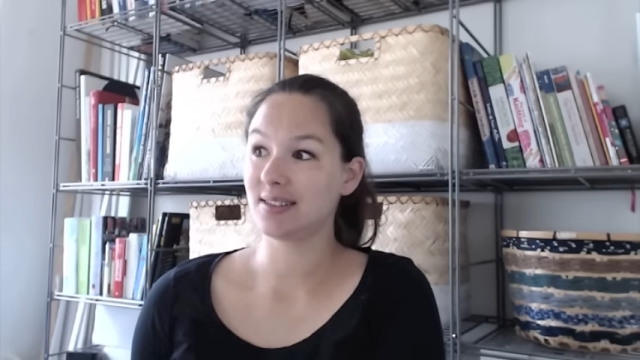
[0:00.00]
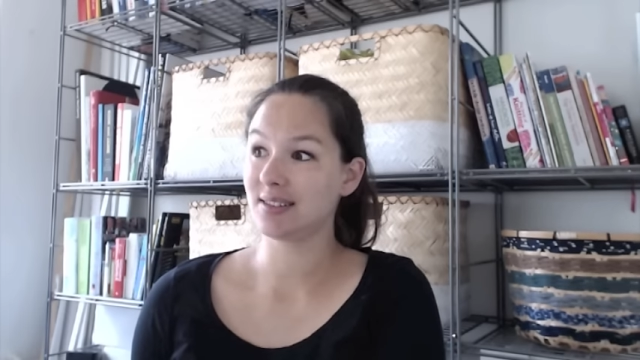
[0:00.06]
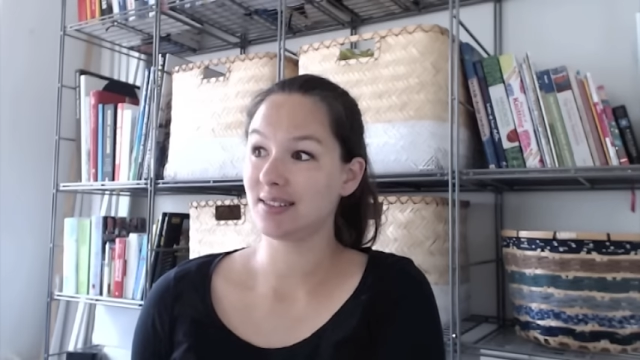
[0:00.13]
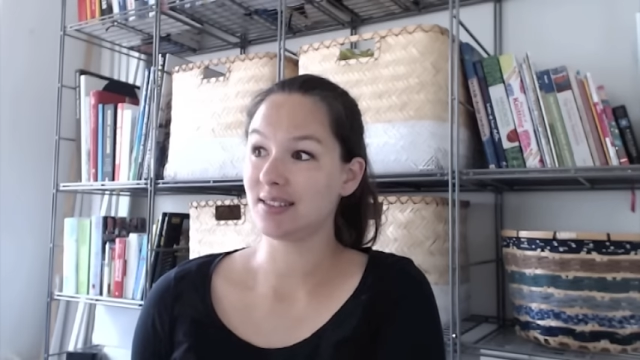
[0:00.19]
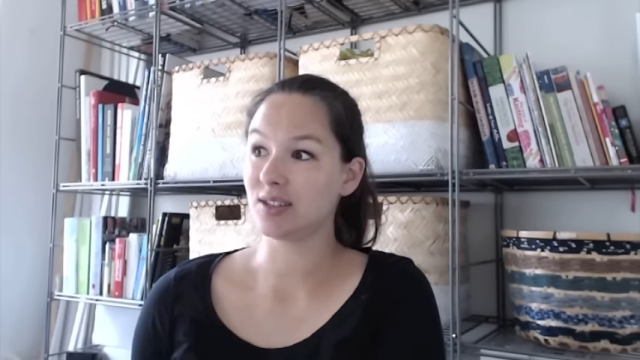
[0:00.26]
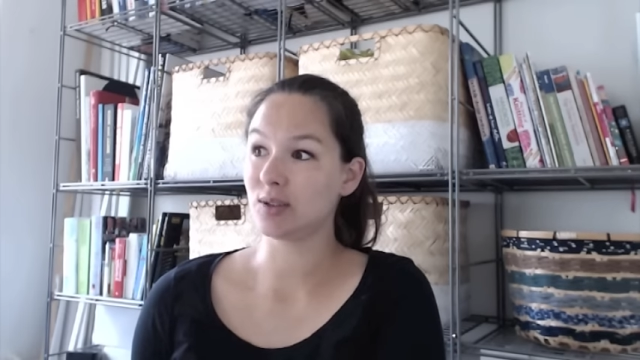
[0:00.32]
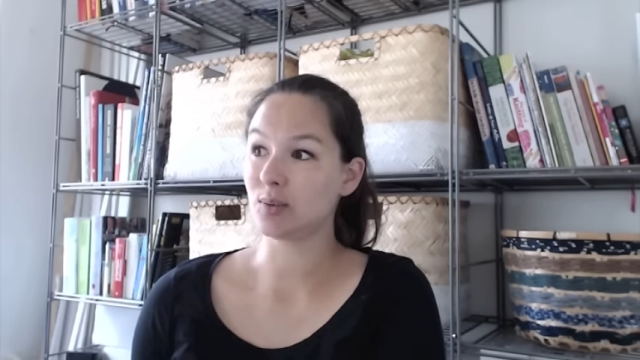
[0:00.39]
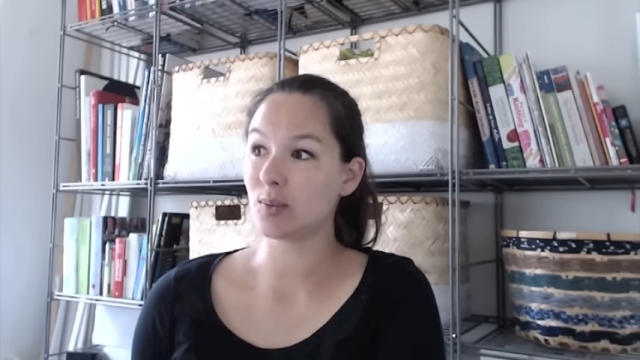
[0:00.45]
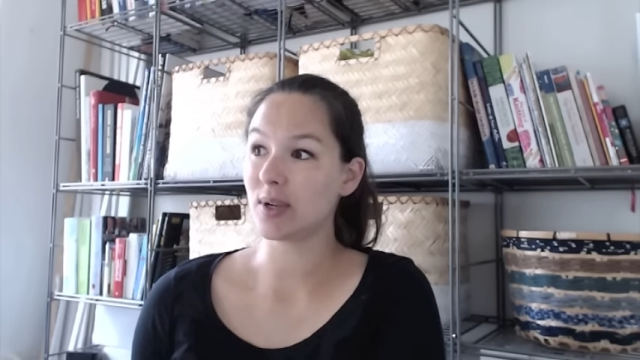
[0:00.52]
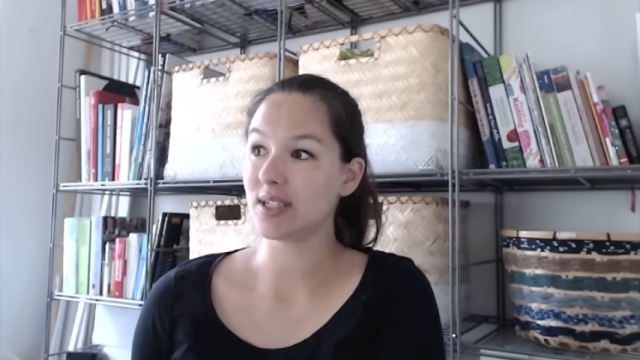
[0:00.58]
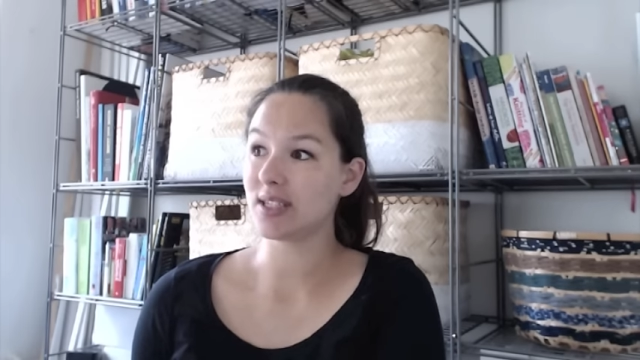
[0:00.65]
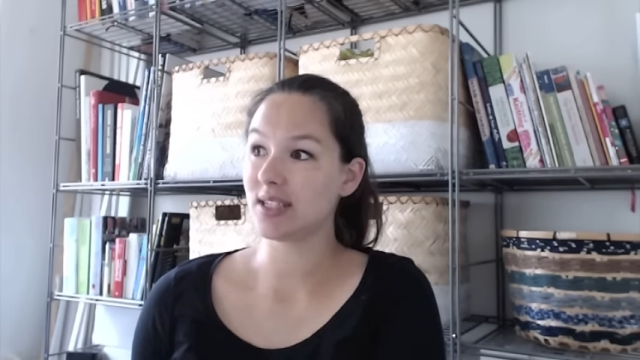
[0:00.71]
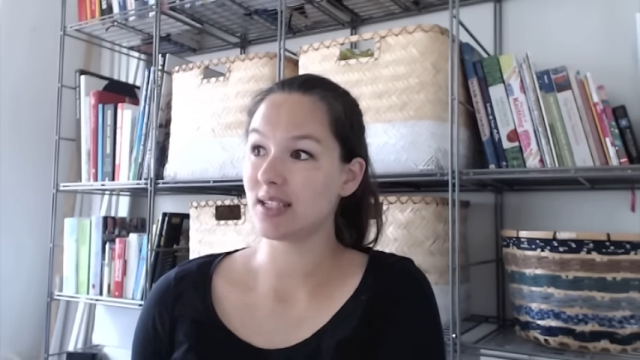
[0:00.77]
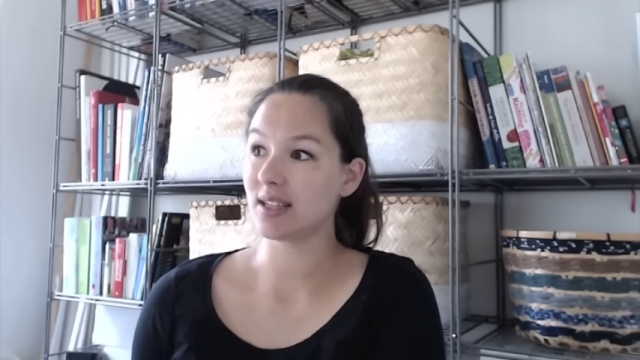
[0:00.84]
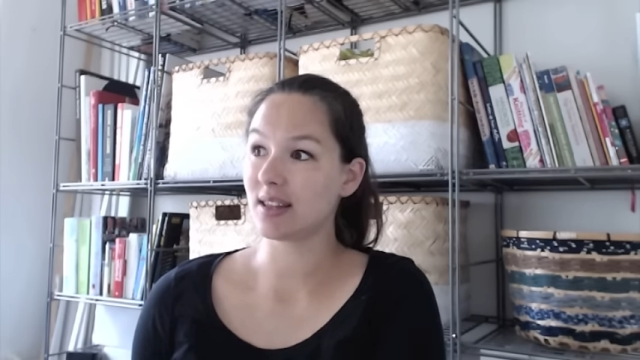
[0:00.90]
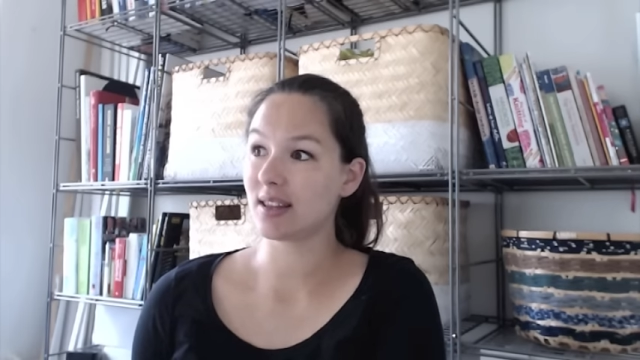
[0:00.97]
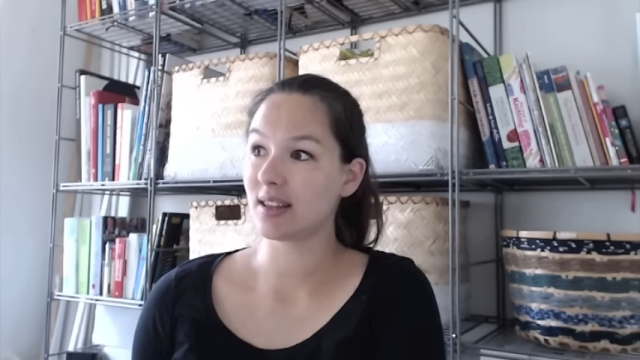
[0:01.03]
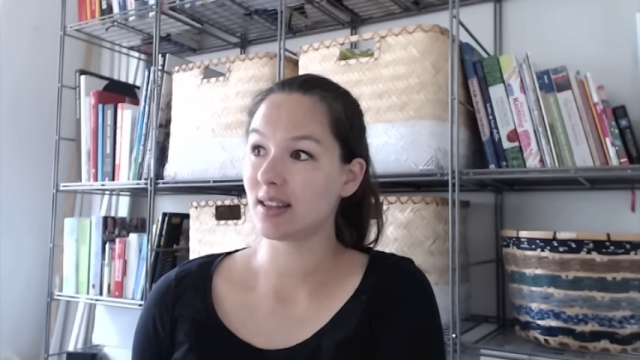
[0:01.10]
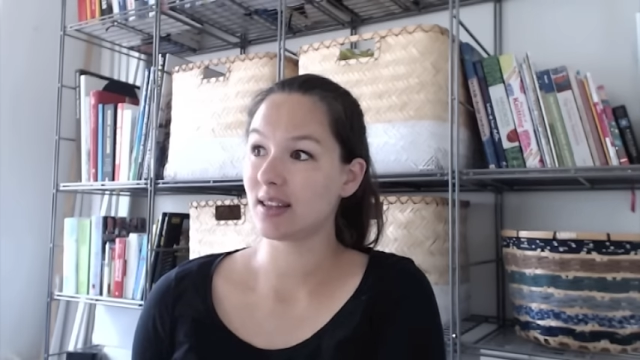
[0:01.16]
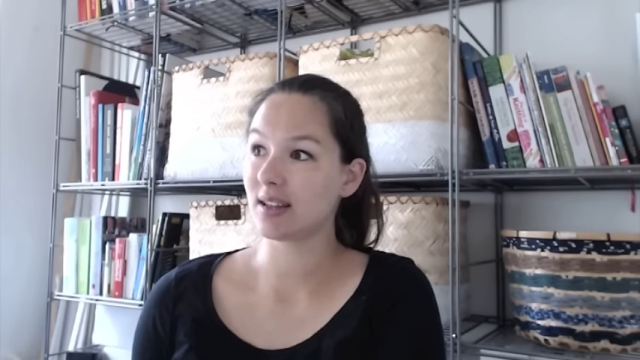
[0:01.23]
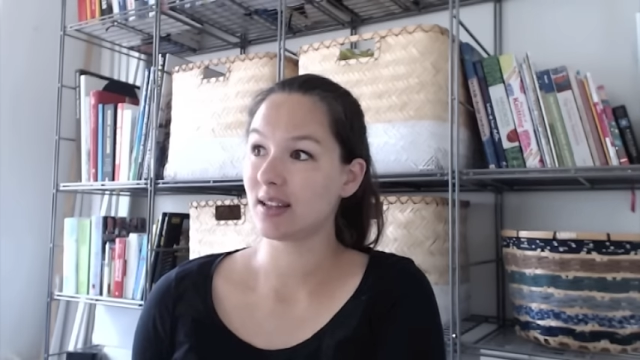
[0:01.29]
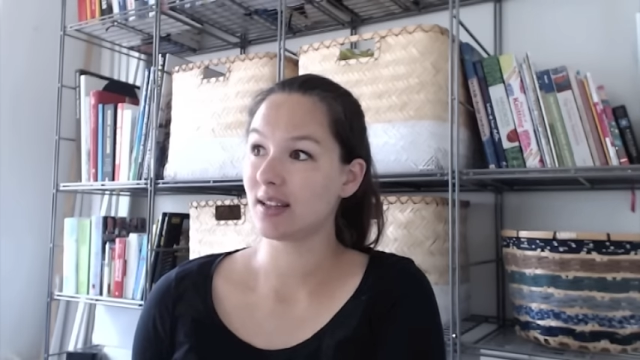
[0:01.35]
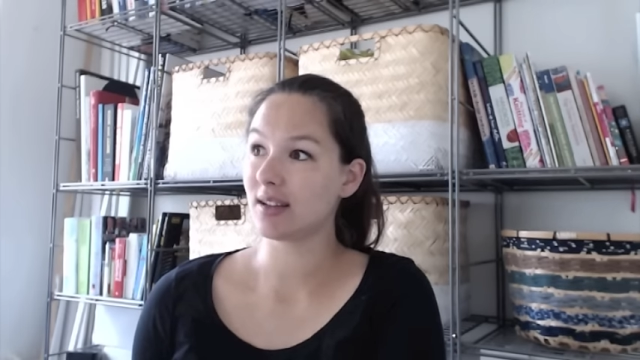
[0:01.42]
the 20th
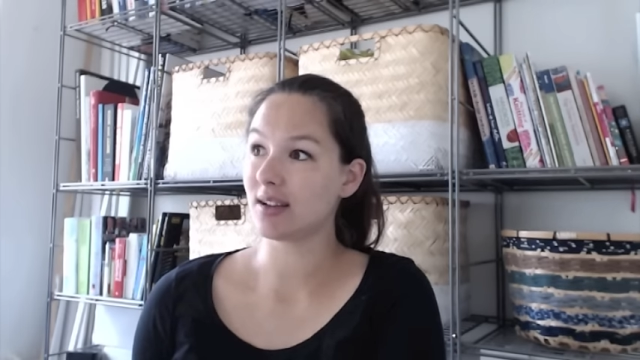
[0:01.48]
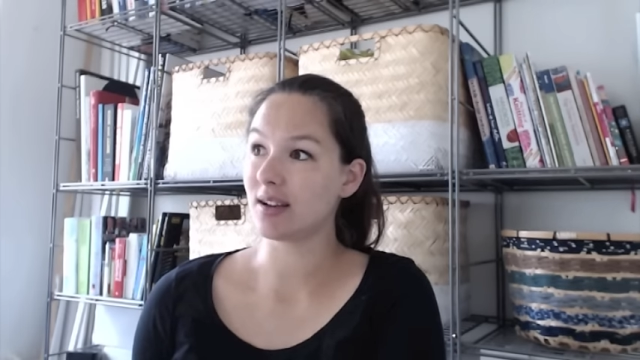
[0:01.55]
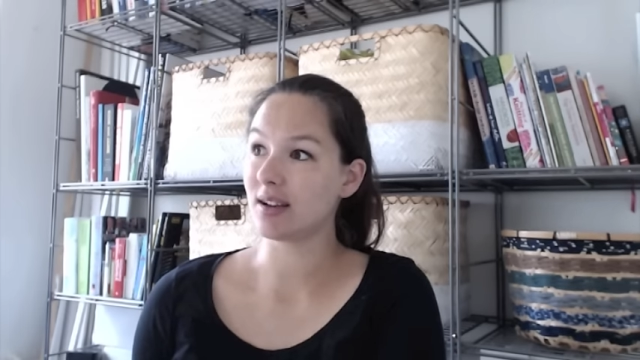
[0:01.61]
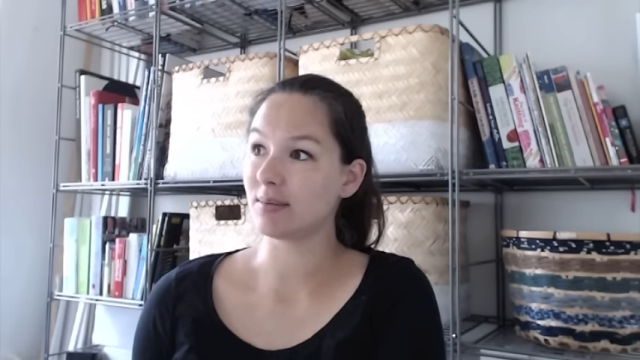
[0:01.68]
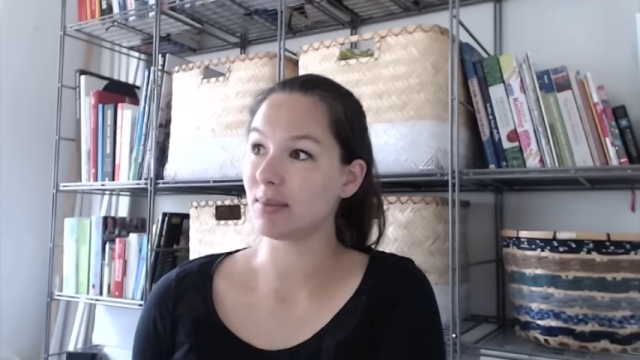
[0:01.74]
on